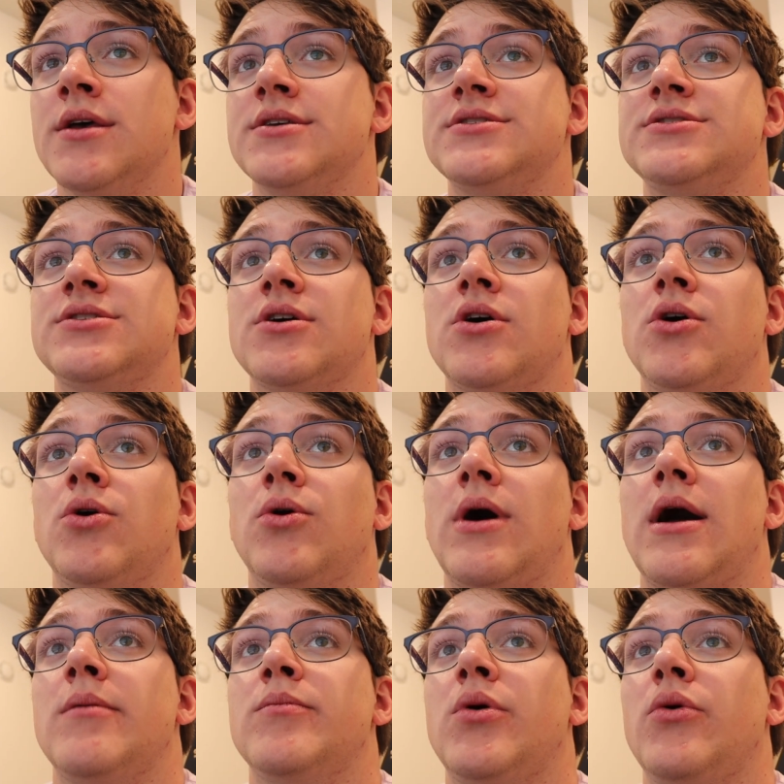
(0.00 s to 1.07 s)
So
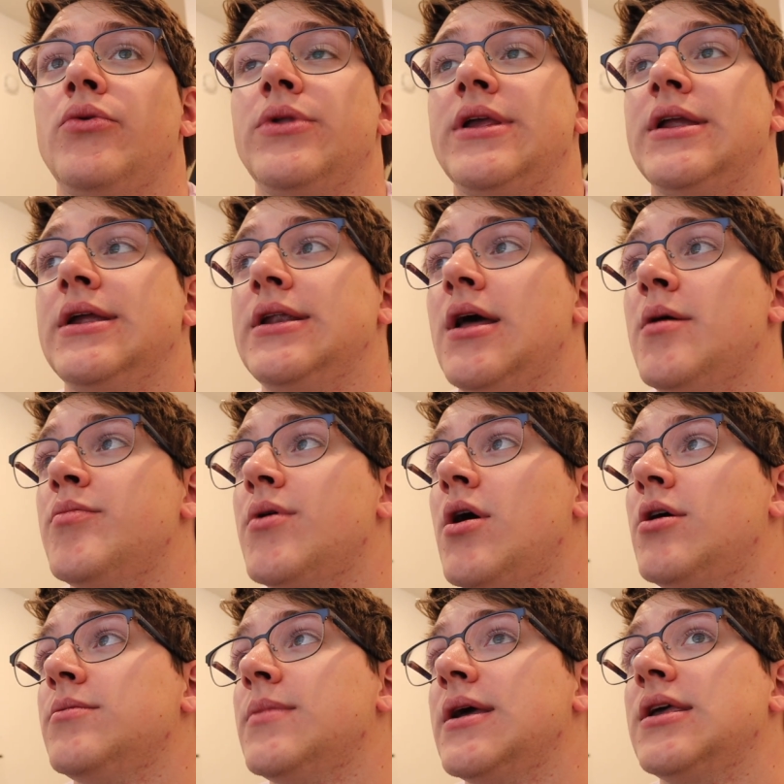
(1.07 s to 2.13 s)
I'm pulling it up
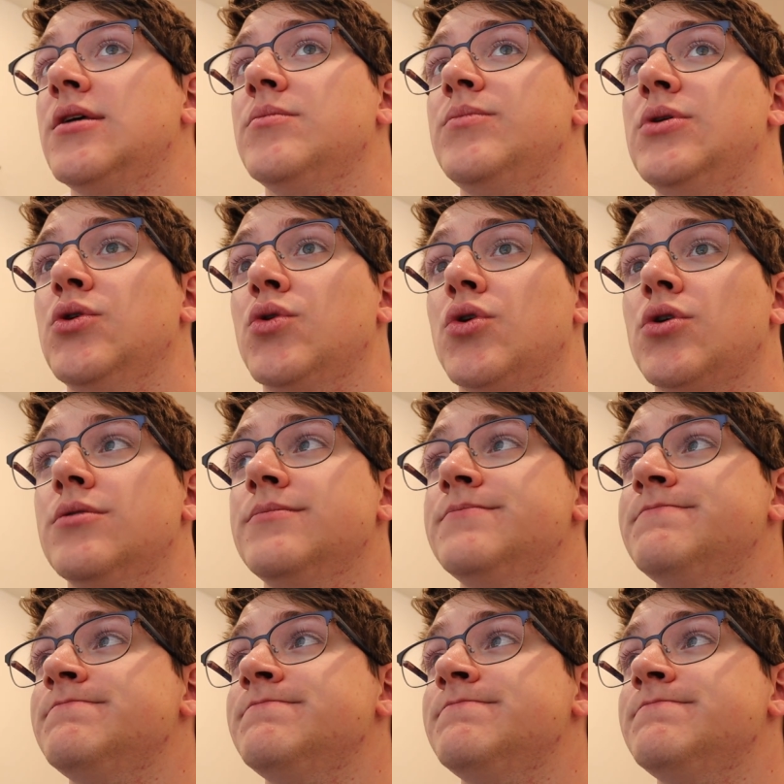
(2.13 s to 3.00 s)
on my computer.